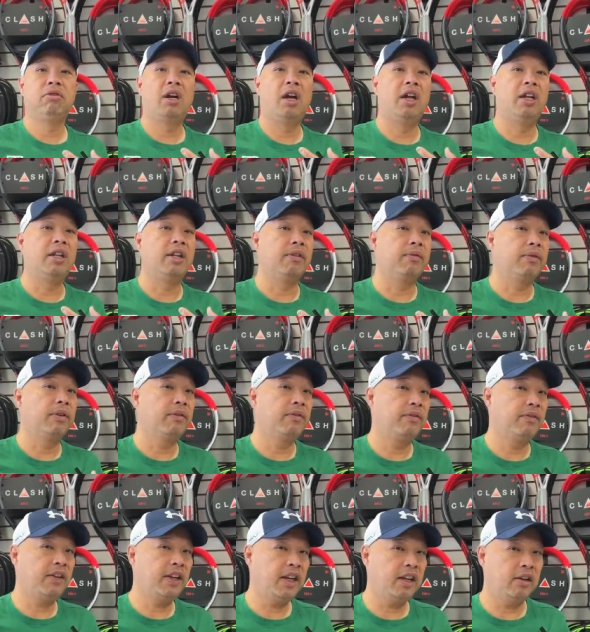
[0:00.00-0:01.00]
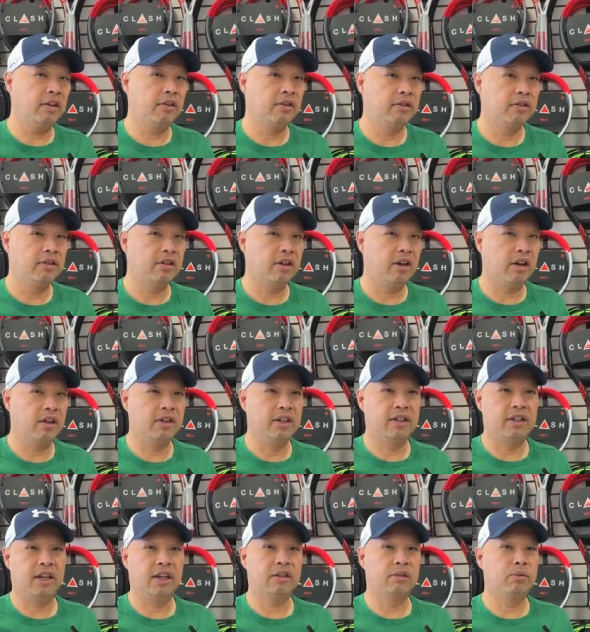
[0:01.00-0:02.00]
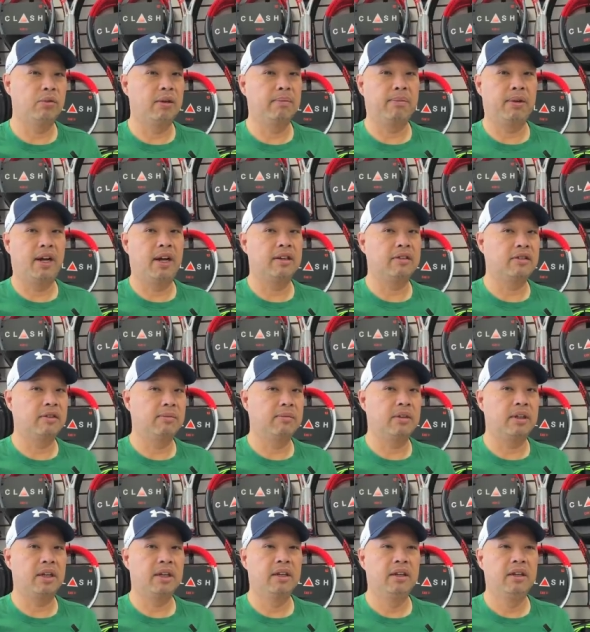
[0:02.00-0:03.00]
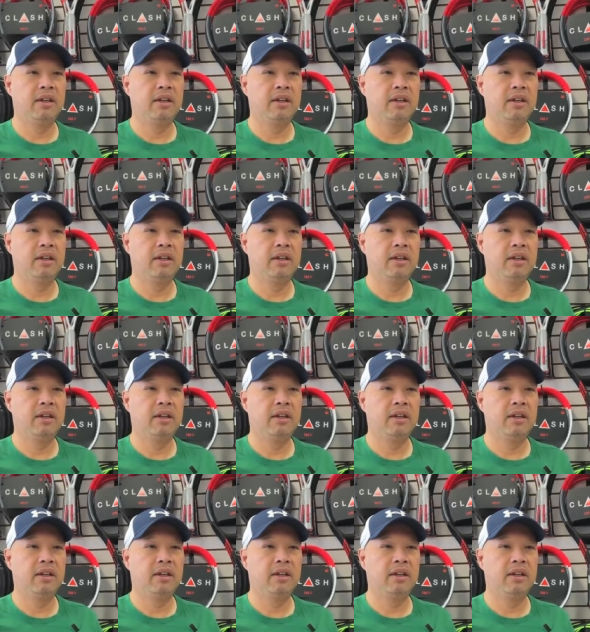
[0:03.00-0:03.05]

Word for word: a different feel on the next one possibly.